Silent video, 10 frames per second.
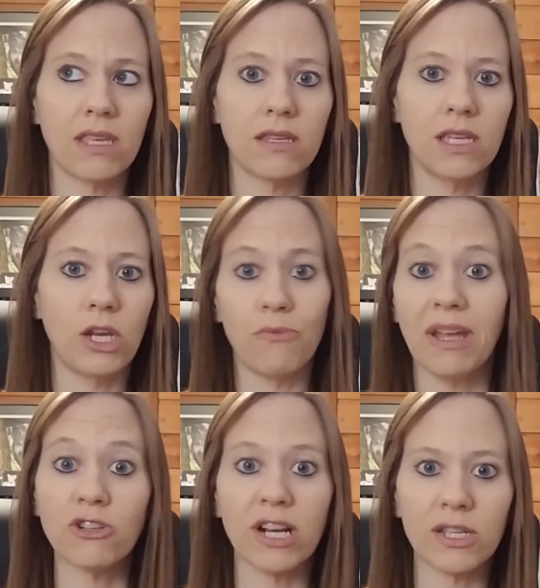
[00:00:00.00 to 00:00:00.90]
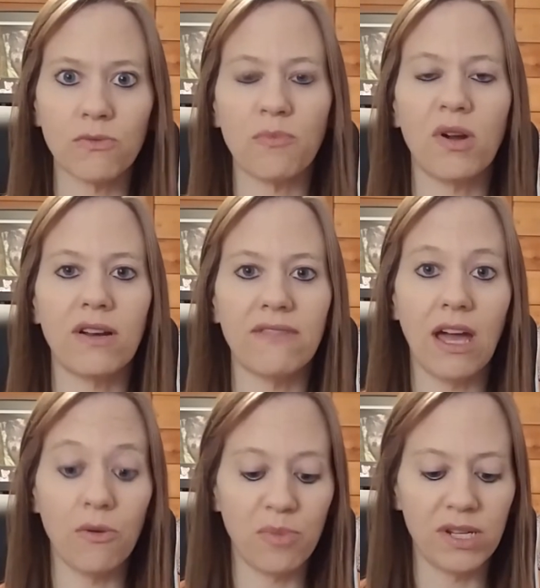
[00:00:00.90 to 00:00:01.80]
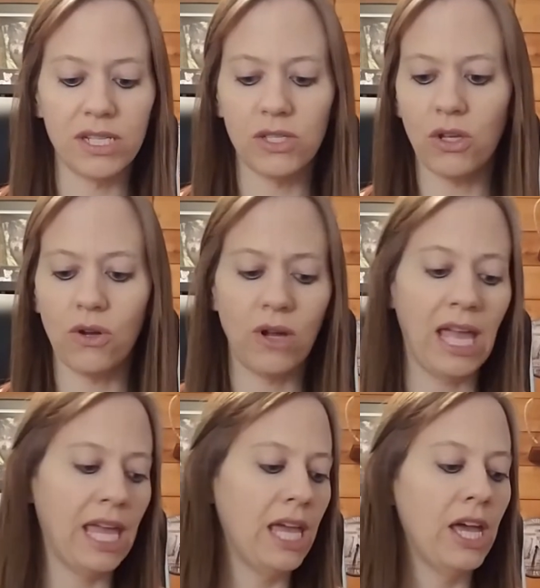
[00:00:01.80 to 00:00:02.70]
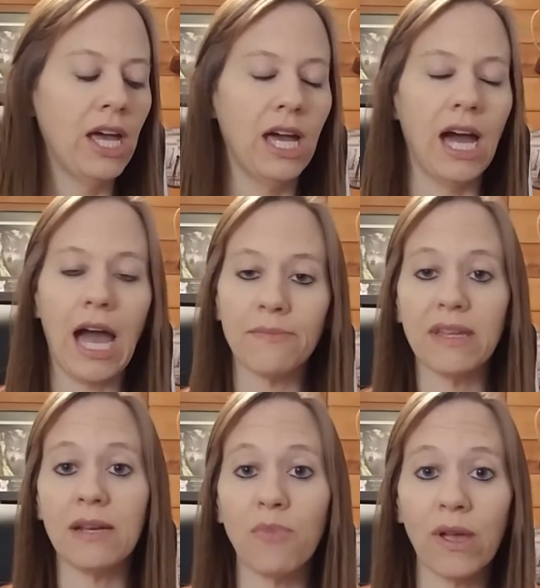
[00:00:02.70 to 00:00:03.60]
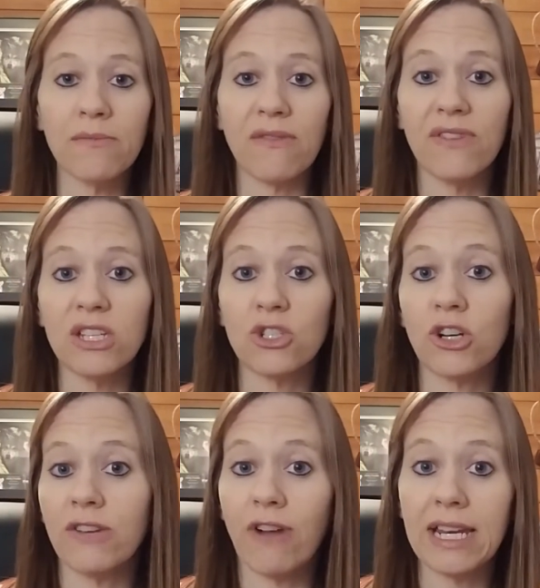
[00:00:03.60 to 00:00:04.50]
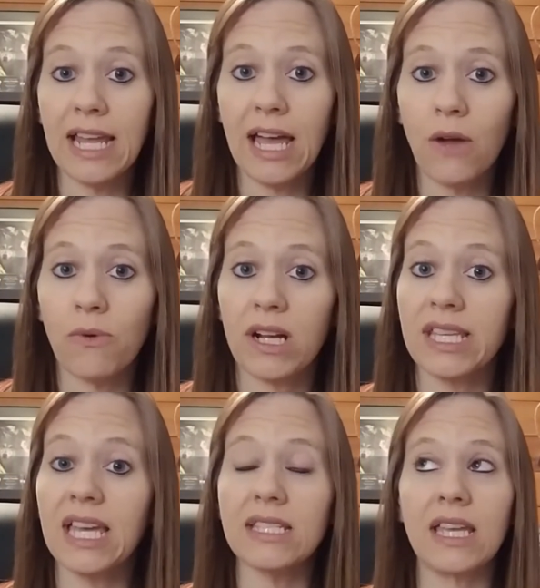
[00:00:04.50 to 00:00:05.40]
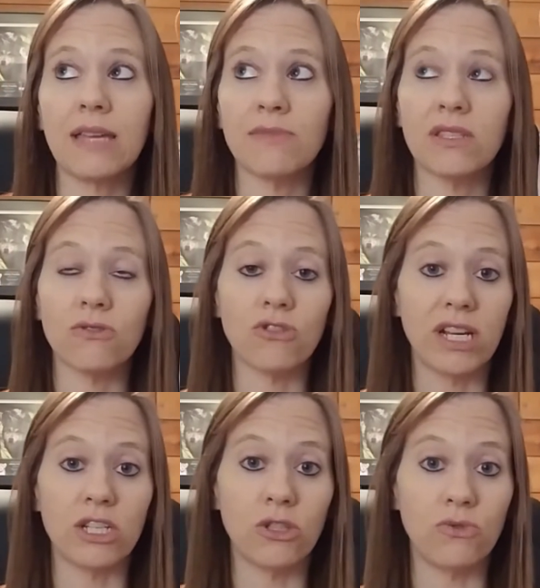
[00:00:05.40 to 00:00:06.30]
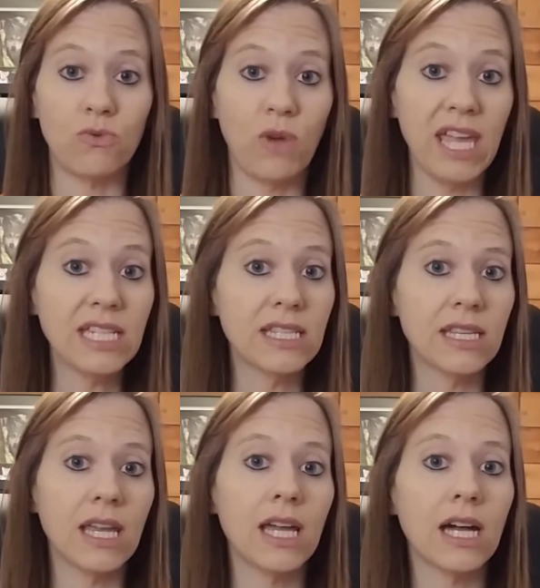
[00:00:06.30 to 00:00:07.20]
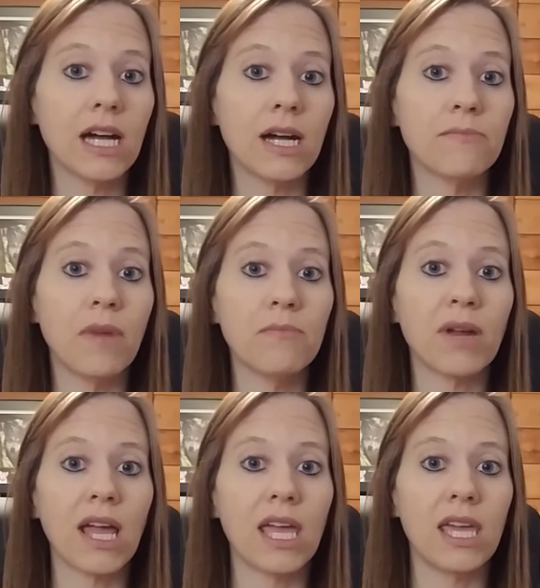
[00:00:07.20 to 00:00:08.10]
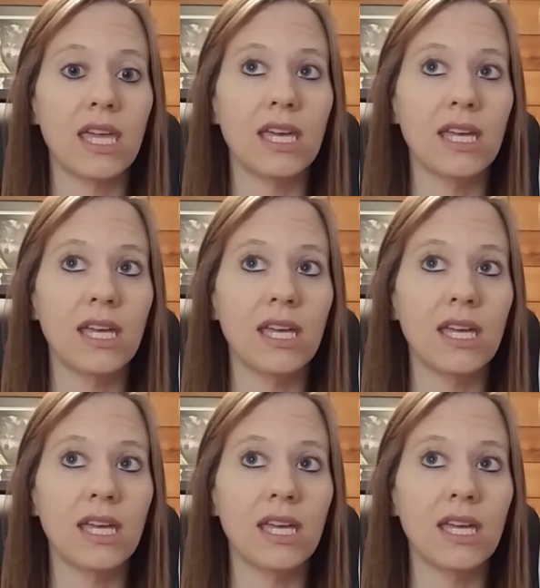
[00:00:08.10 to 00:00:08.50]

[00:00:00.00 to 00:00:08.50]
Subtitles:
metrics were part of the output. So I'm in a point in my fitness journey right now where yes, I am still trying to lose weight, but I